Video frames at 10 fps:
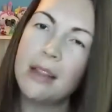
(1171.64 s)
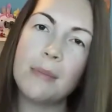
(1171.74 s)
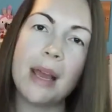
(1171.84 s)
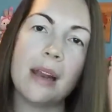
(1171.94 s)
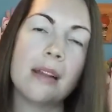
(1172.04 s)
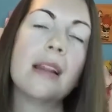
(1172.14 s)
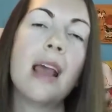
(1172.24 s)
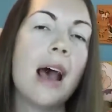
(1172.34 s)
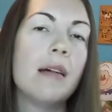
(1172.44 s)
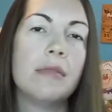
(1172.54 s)
by
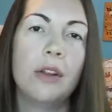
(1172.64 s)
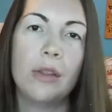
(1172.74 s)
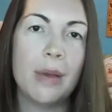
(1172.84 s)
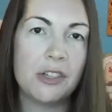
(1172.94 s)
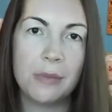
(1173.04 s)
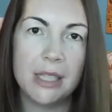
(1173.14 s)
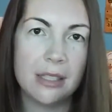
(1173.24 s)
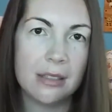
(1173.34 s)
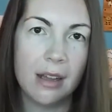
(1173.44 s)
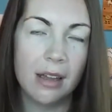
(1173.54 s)
they have, the
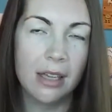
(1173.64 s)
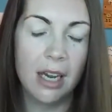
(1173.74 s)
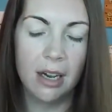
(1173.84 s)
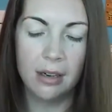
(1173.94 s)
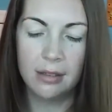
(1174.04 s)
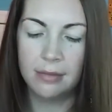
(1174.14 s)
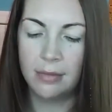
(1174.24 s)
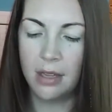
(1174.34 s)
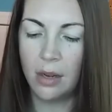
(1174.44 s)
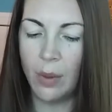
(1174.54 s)
measurements on their
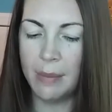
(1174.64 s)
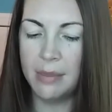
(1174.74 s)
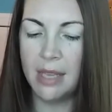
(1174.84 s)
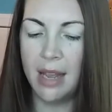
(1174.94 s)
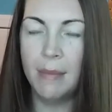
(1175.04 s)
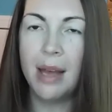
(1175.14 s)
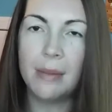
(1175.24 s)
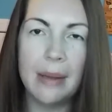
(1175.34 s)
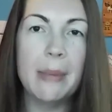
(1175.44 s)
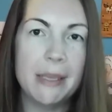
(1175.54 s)
website. And by the